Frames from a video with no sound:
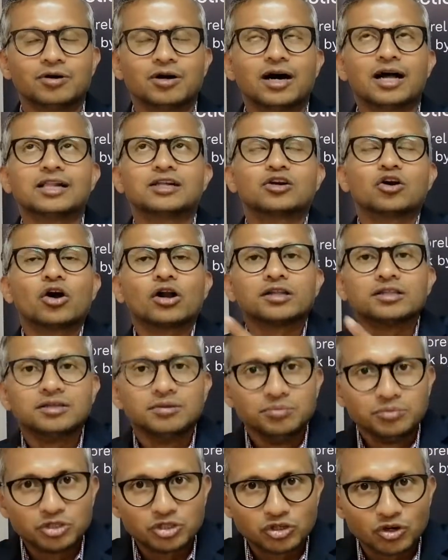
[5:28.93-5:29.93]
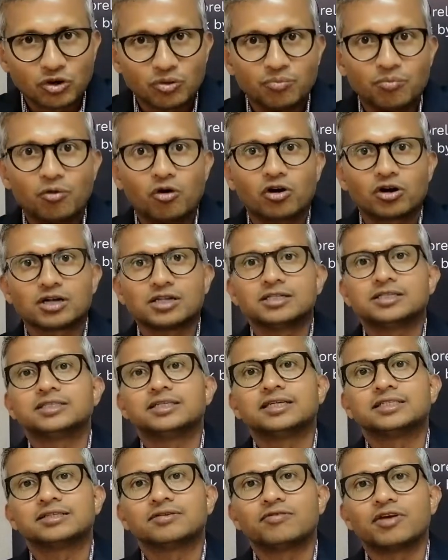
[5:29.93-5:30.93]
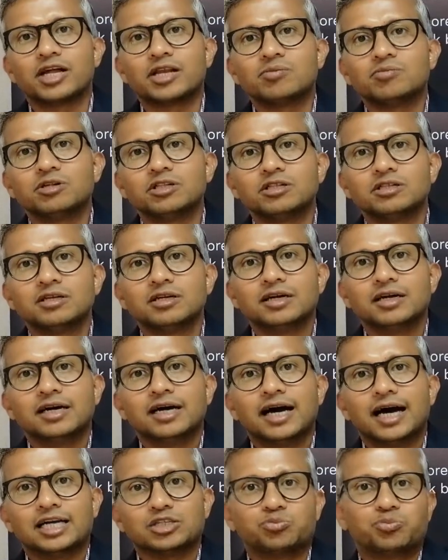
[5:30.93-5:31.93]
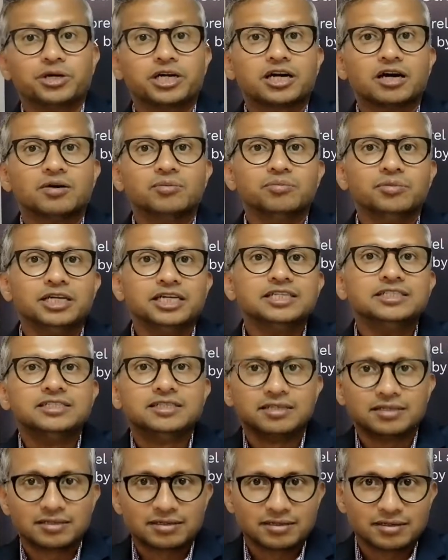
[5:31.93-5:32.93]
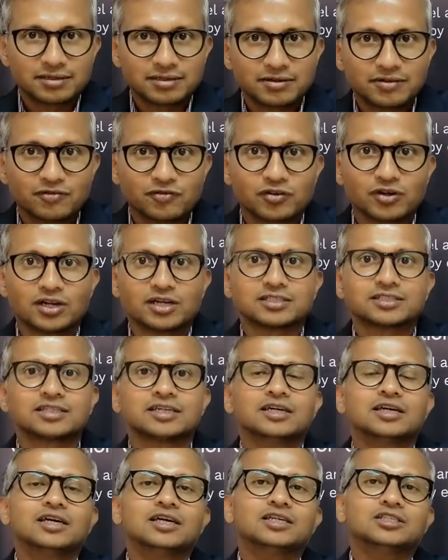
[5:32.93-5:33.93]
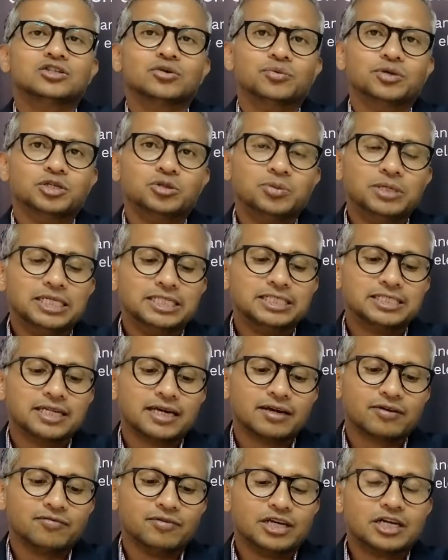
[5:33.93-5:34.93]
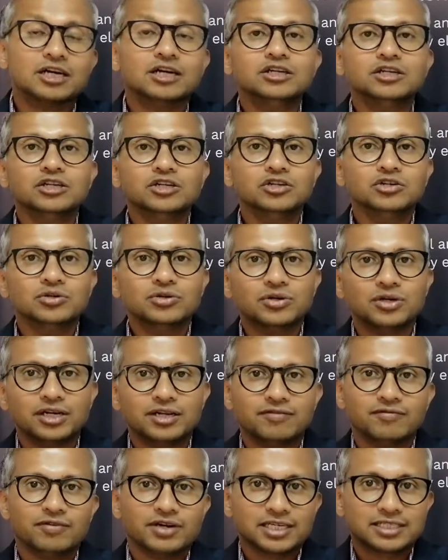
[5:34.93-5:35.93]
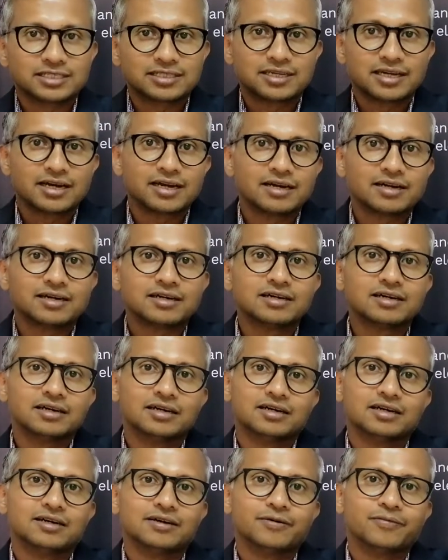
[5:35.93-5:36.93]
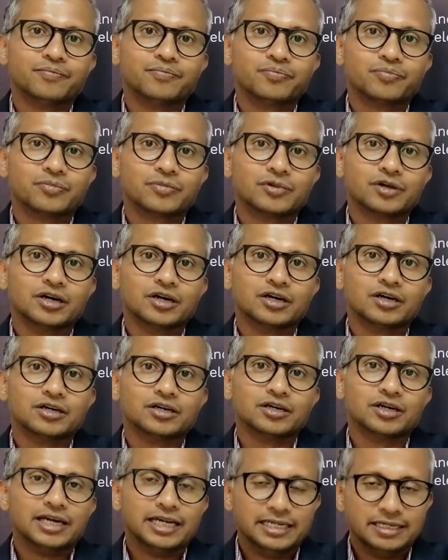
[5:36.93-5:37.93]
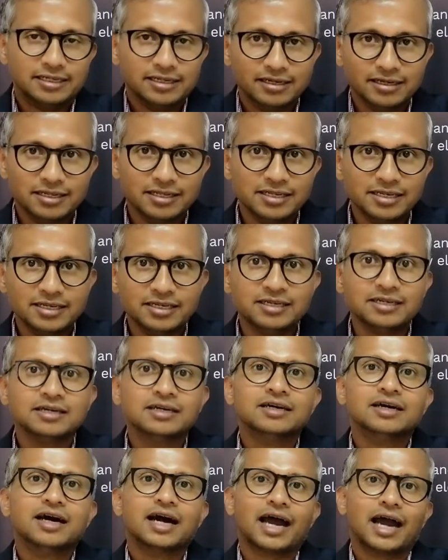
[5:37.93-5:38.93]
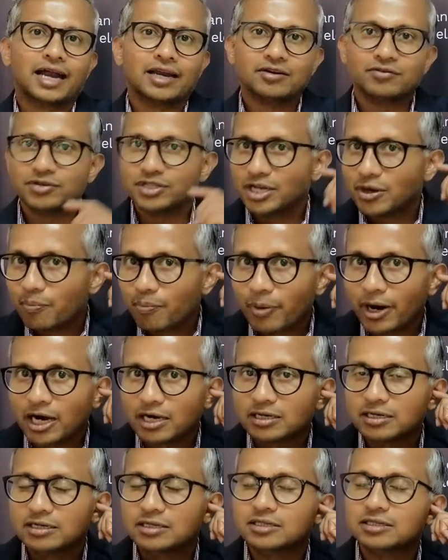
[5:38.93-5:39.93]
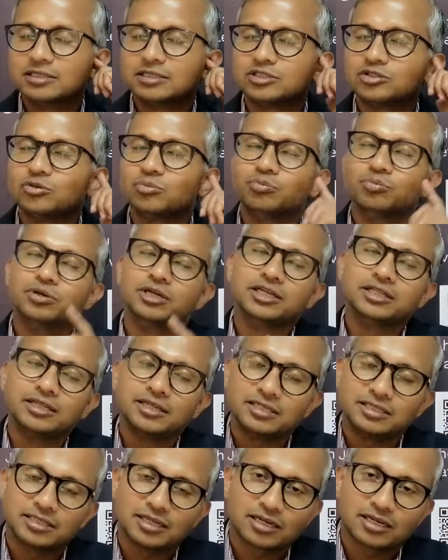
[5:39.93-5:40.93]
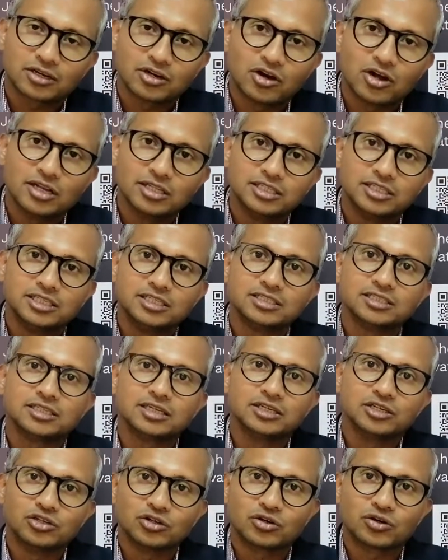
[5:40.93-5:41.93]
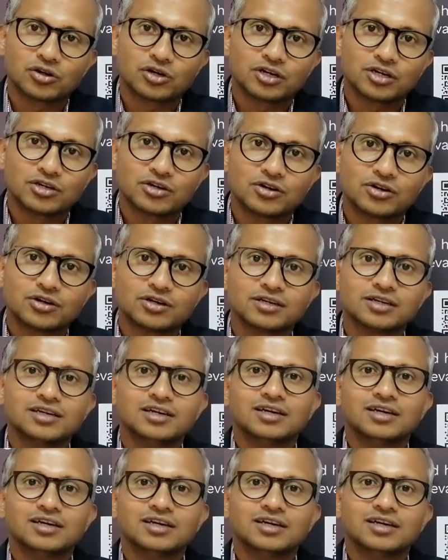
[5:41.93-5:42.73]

algorithms or models that's available has become easier for us. So which means like we continue to invest there internally and with our partners to bring these technologies into Corel Draw